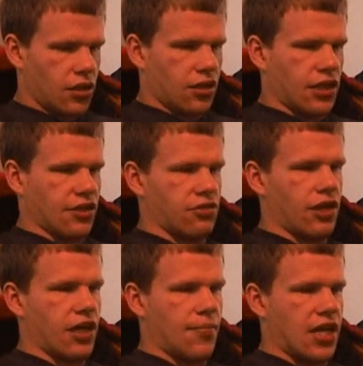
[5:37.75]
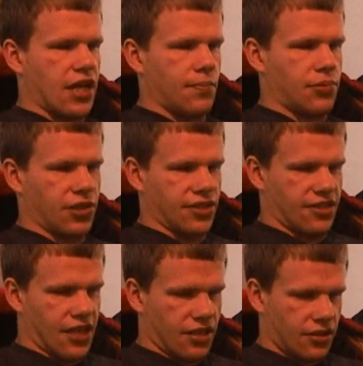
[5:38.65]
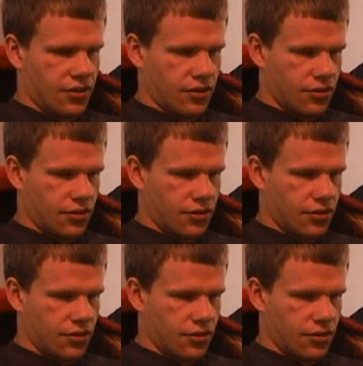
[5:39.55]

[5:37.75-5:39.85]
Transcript: Okay, so I got my endpoint set.